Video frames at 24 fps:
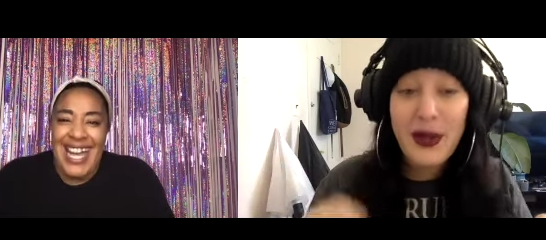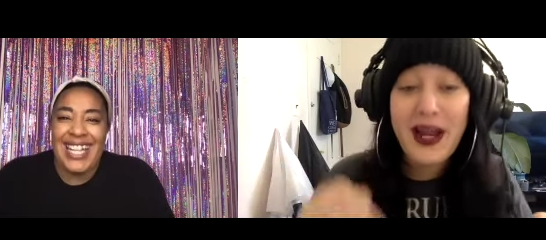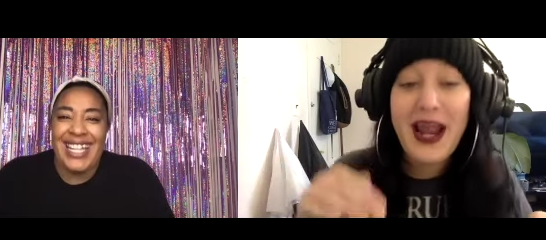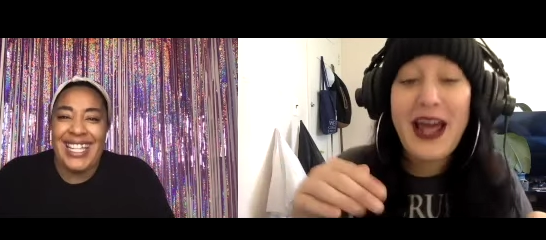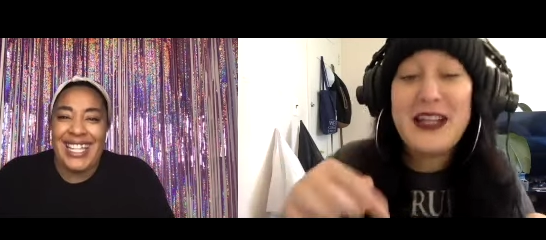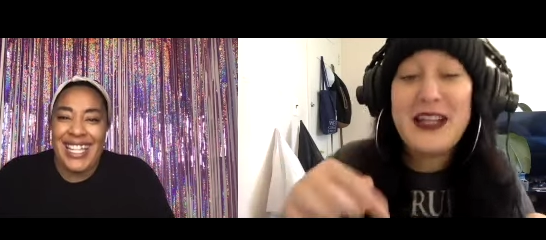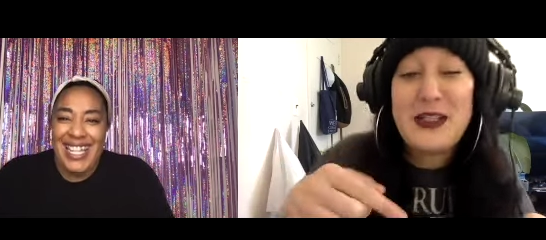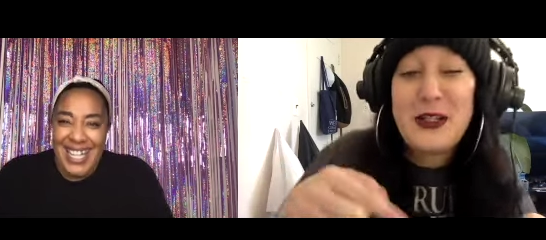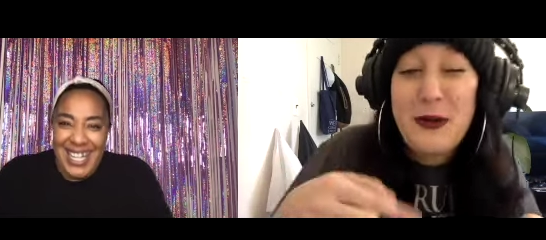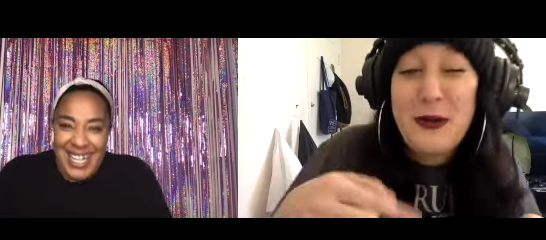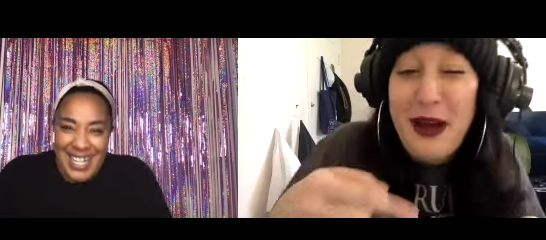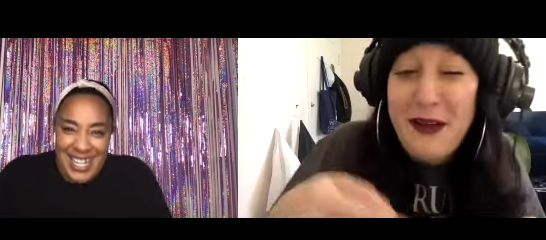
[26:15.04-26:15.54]
Speaker 1: But
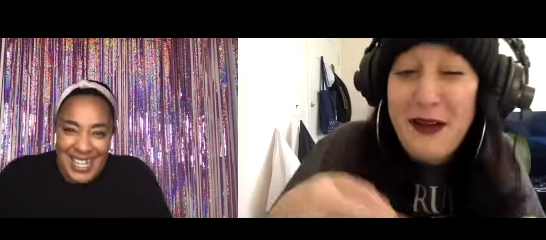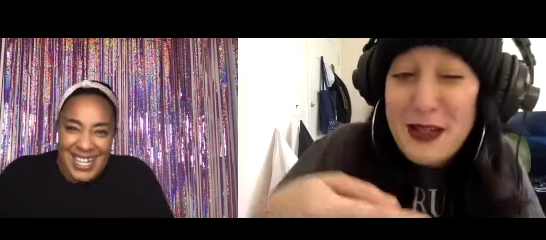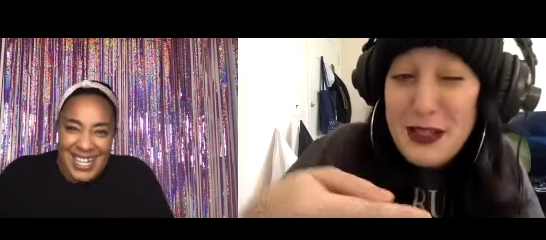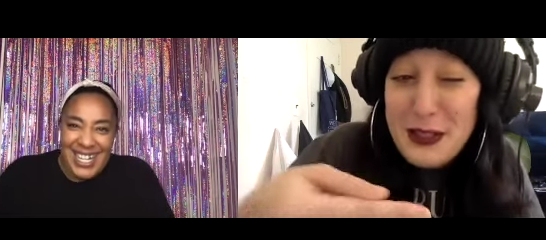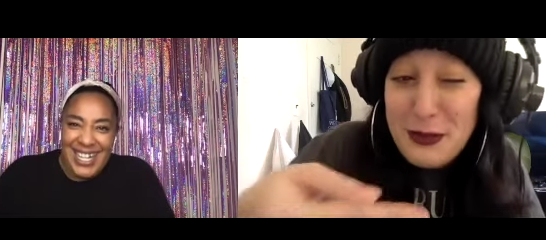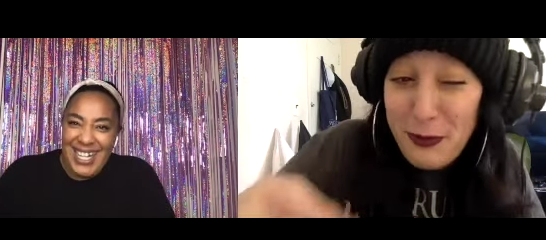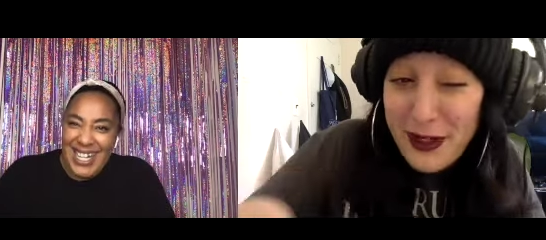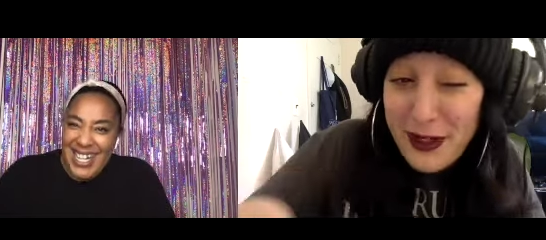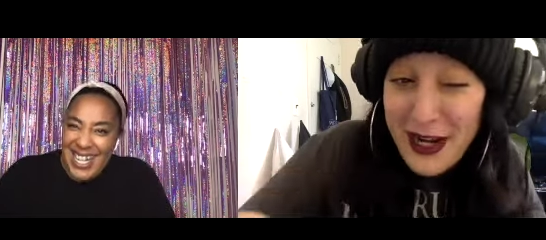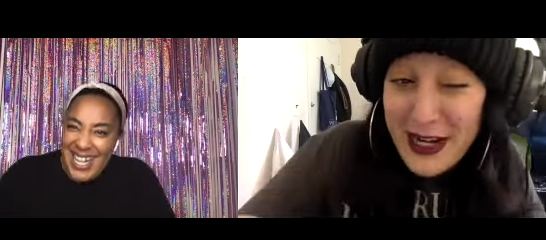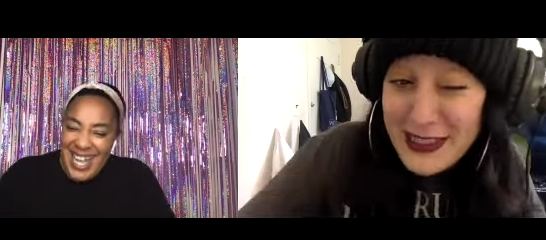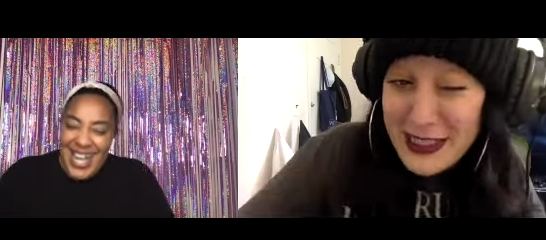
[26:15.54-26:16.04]
I do have
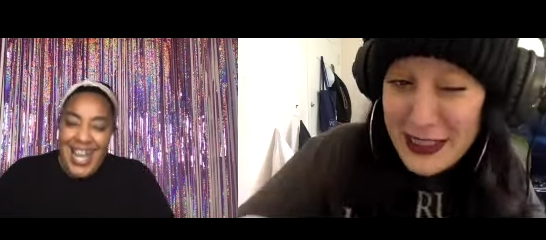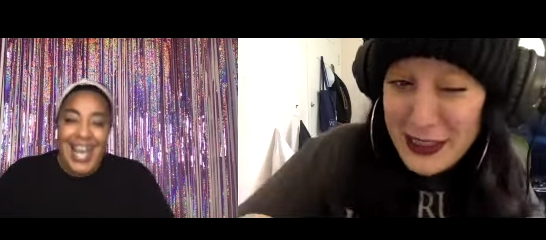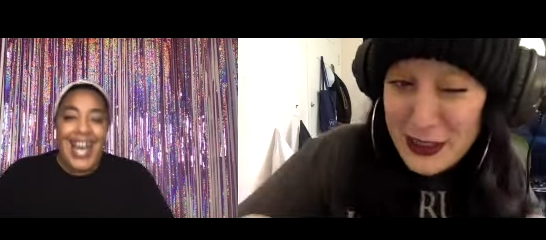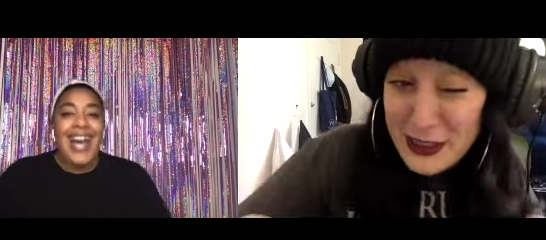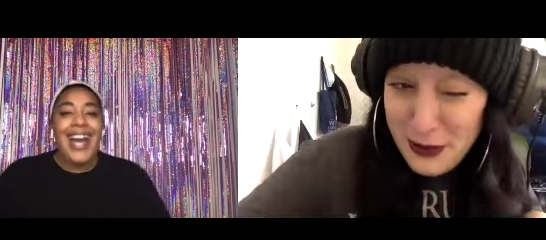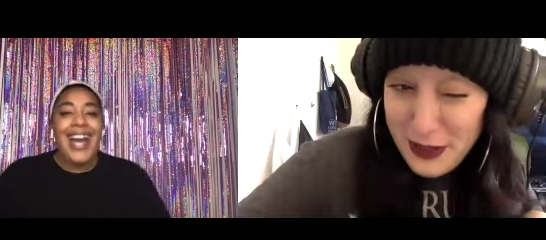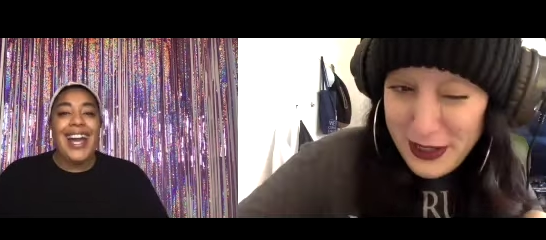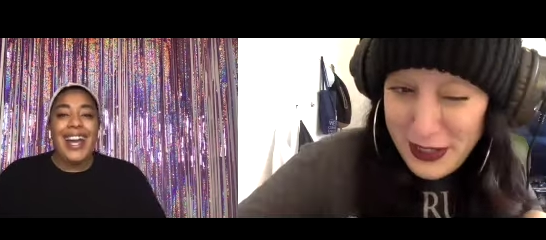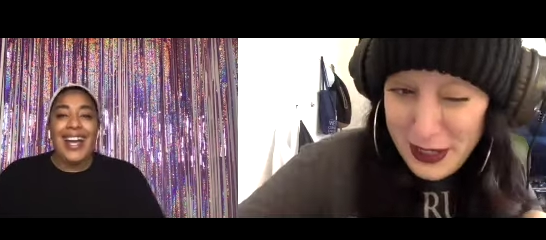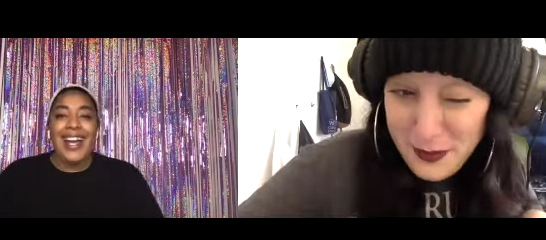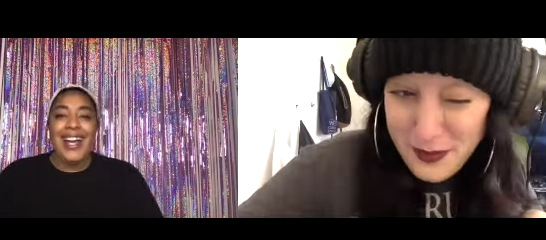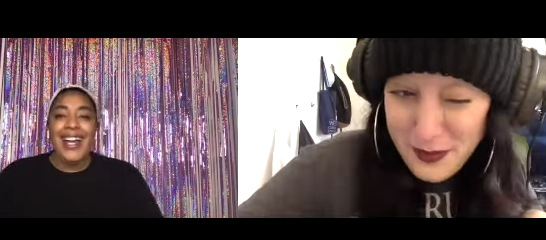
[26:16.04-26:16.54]
this one idea. Do
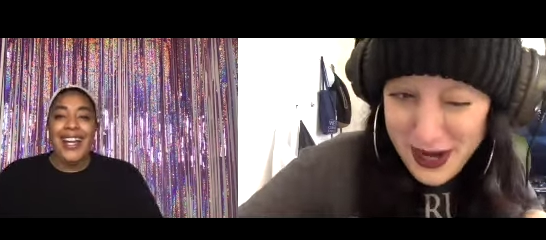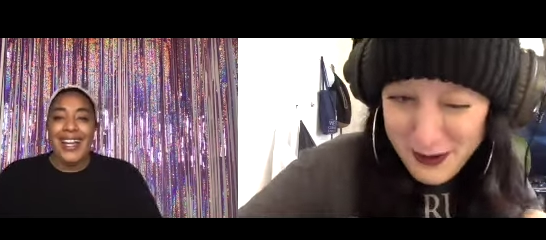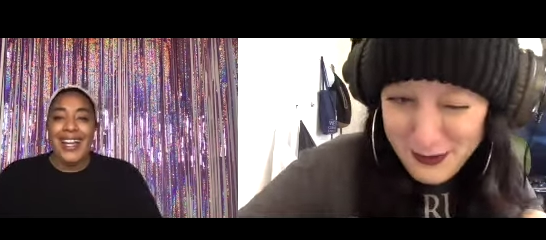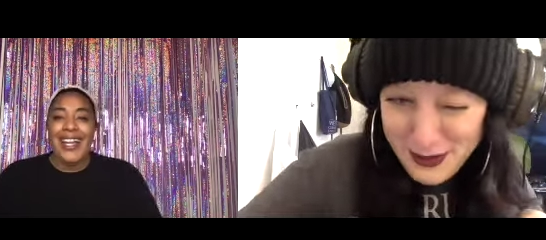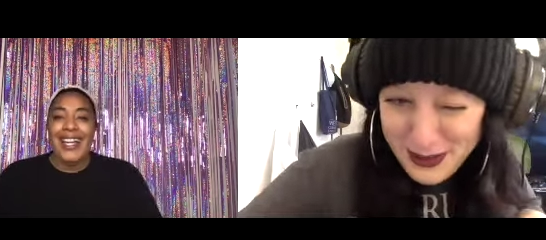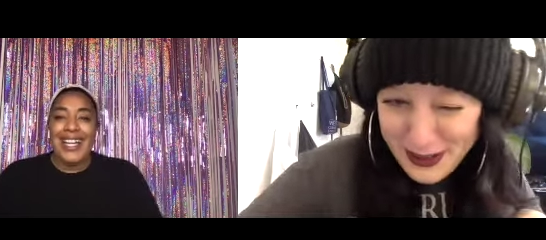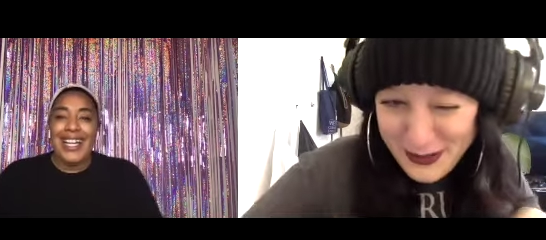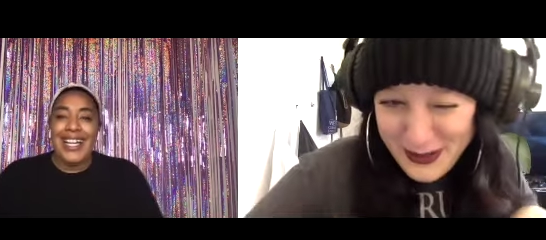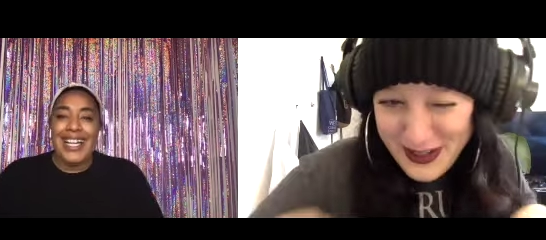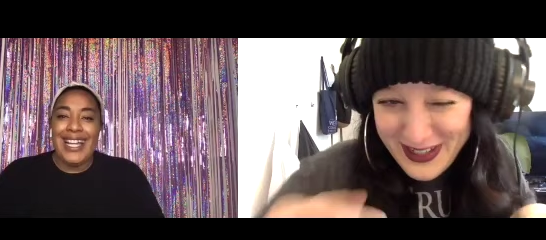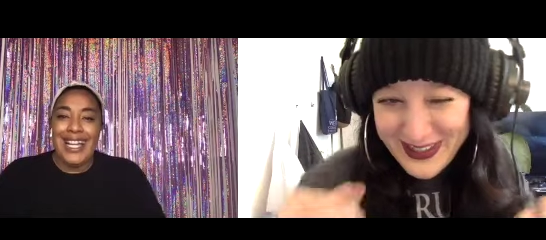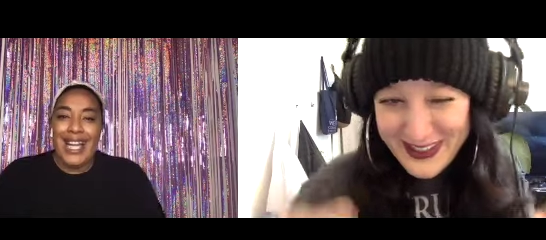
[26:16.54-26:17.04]
you want to hear me out
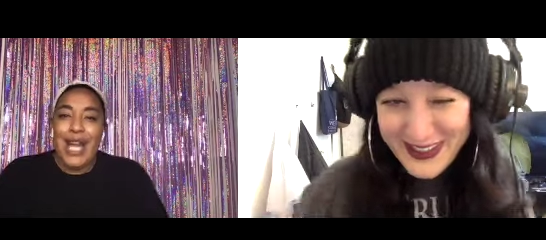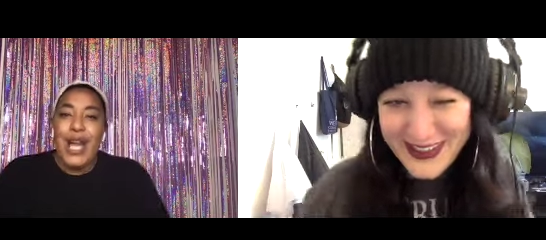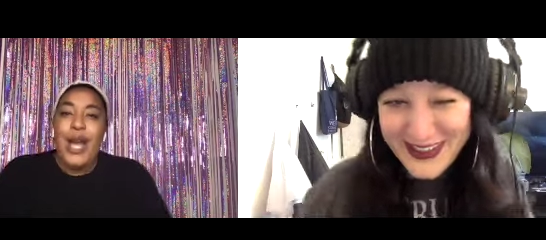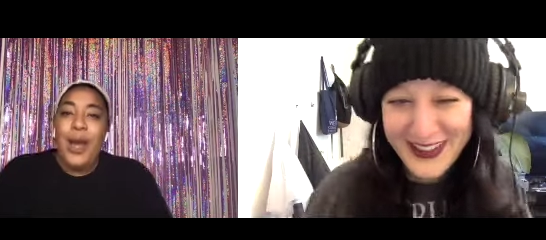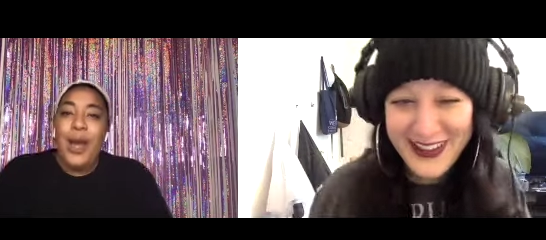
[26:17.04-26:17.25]
really quick?